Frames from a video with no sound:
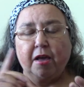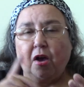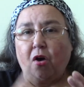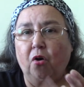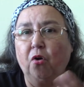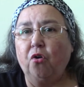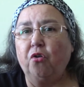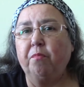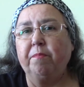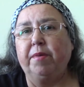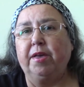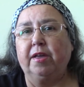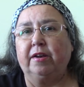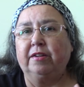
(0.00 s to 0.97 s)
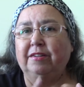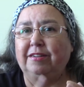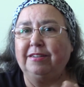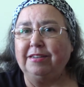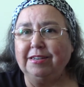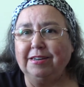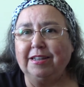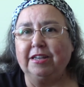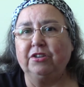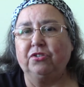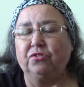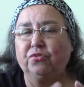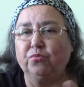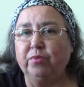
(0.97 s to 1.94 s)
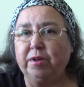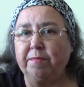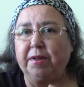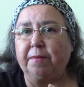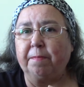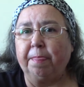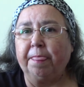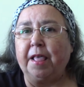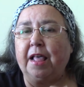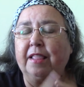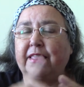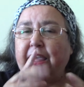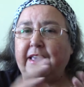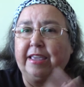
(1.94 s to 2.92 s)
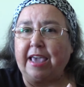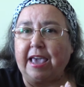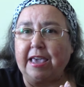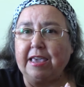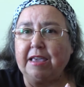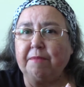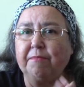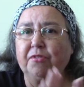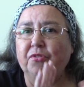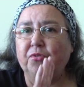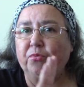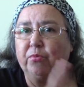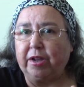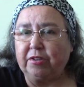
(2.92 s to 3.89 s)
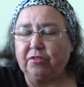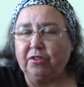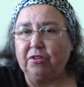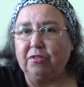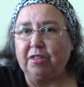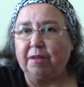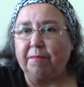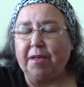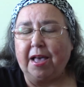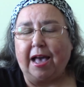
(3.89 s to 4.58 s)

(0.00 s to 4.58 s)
All men, teenagers, women, they came to rescue them.